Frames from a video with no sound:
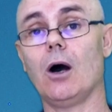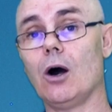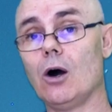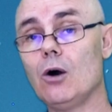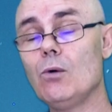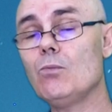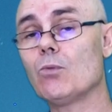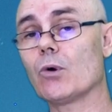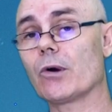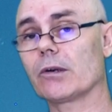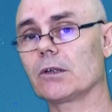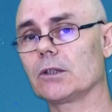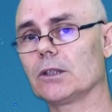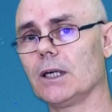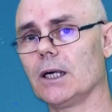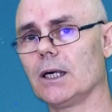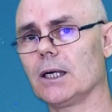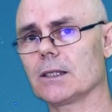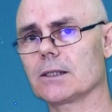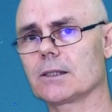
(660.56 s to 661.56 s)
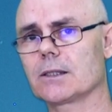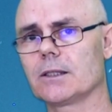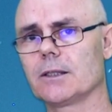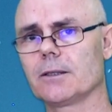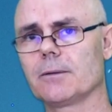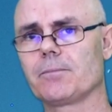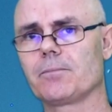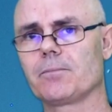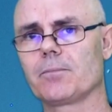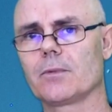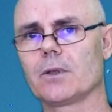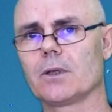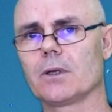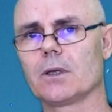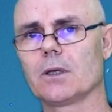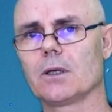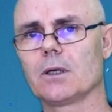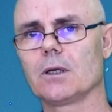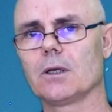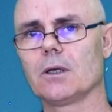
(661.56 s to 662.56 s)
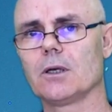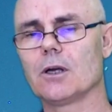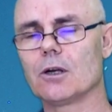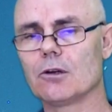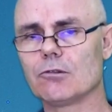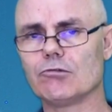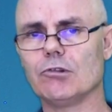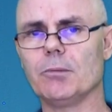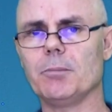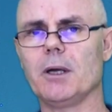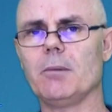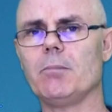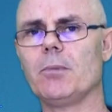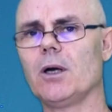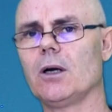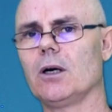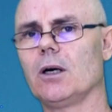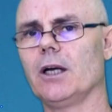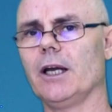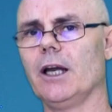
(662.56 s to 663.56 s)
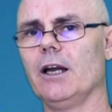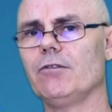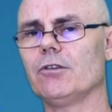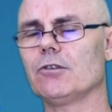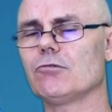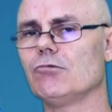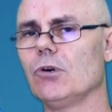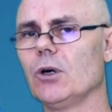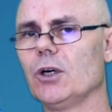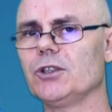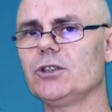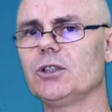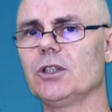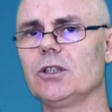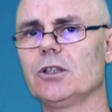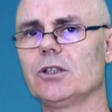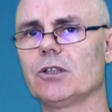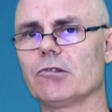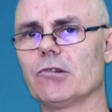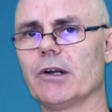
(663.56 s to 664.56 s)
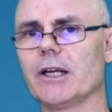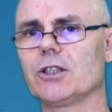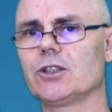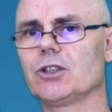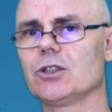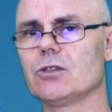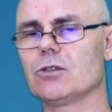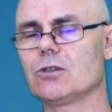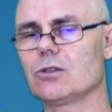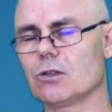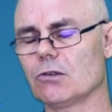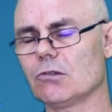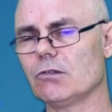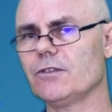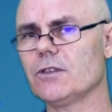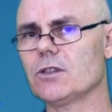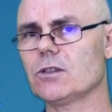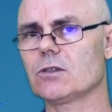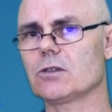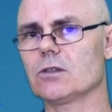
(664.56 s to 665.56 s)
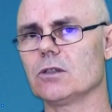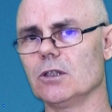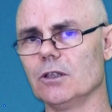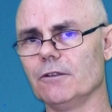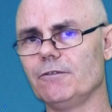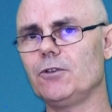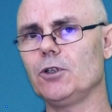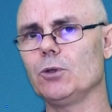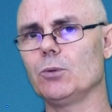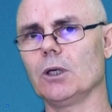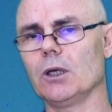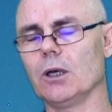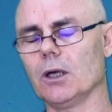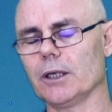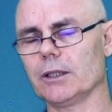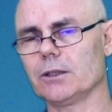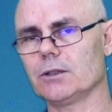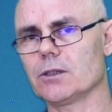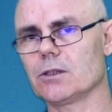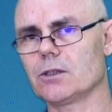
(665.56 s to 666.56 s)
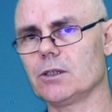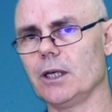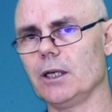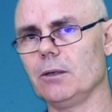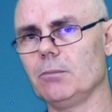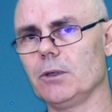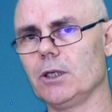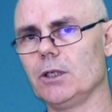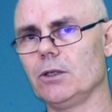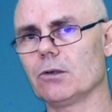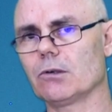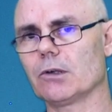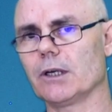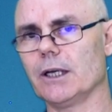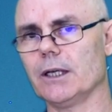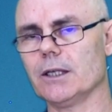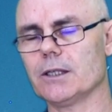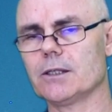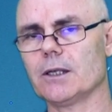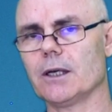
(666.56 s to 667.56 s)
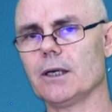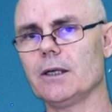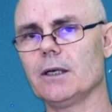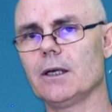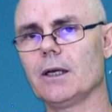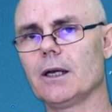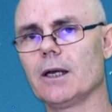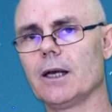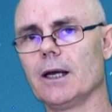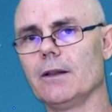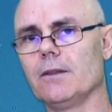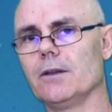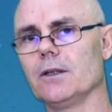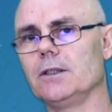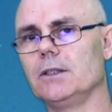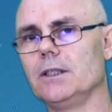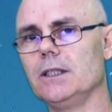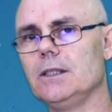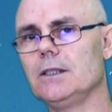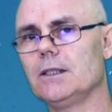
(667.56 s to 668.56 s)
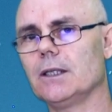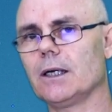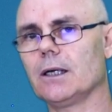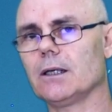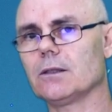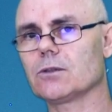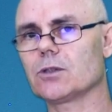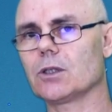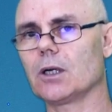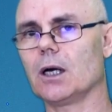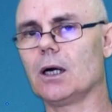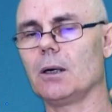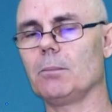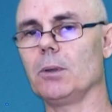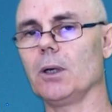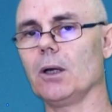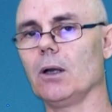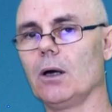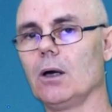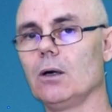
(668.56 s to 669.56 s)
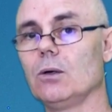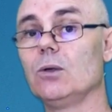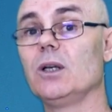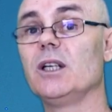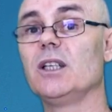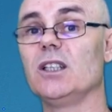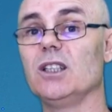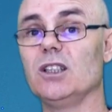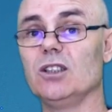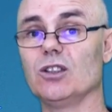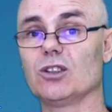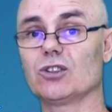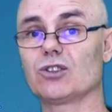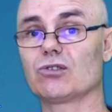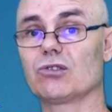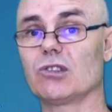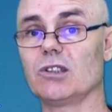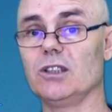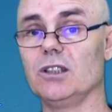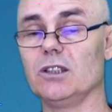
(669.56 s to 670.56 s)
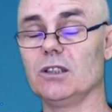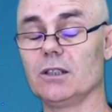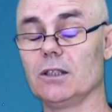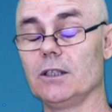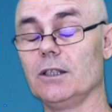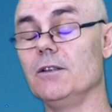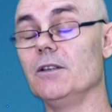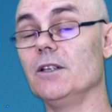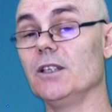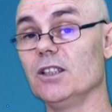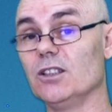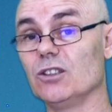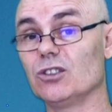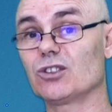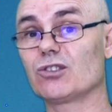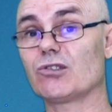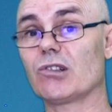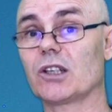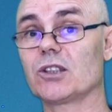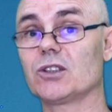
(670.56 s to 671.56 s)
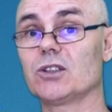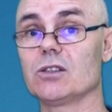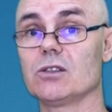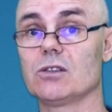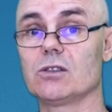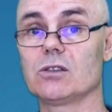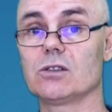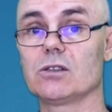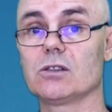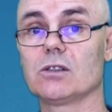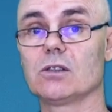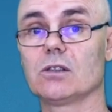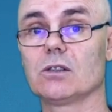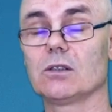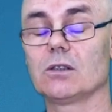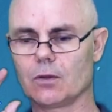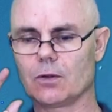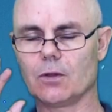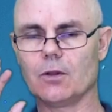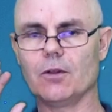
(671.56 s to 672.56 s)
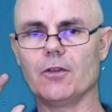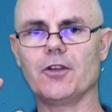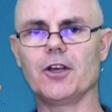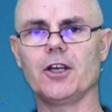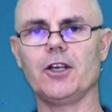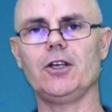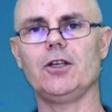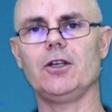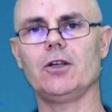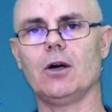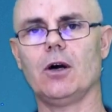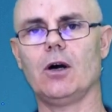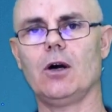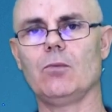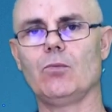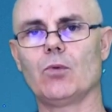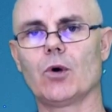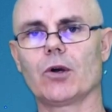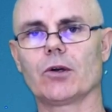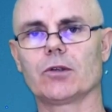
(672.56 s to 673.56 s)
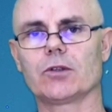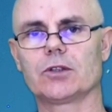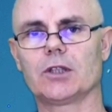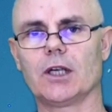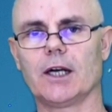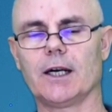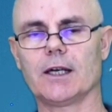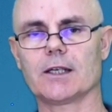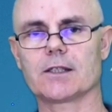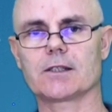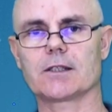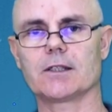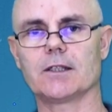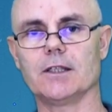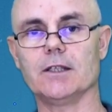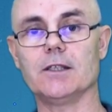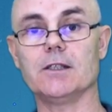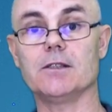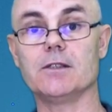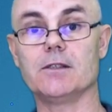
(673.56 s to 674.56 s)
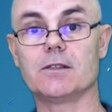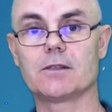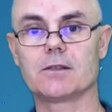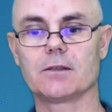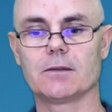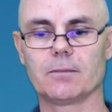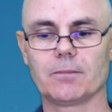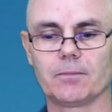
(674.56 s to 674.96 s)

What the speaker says: homework task. Remember, I have a writing correction service if you would like to send me your essay, and the details are below in the instructions. The homework task is: